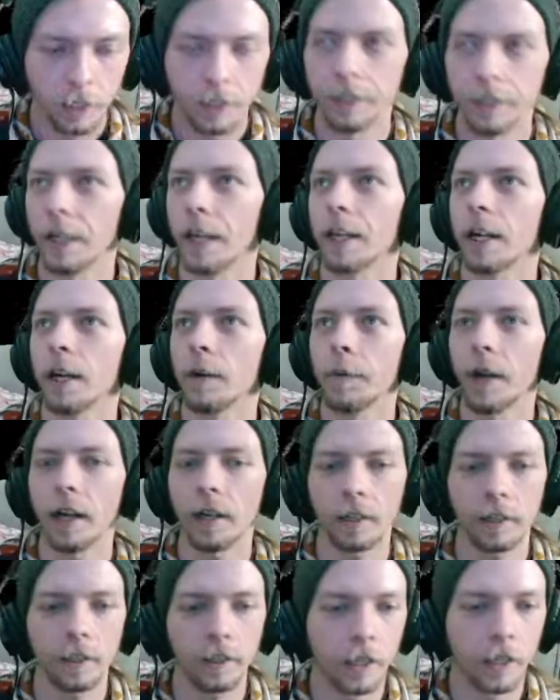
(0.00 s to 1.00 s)
then I come
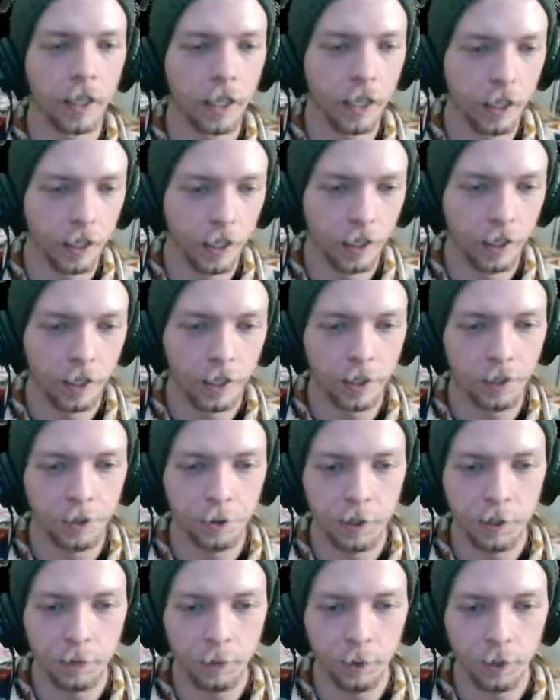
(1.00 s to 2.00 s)
back and do
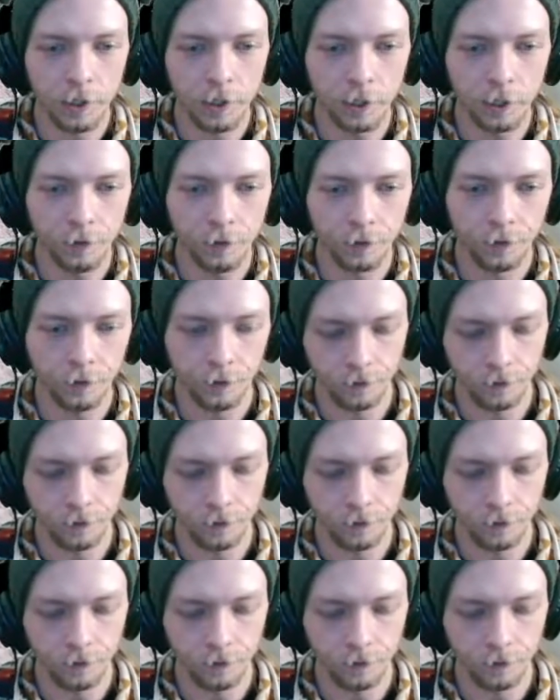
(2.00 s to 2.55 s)
some more stuff.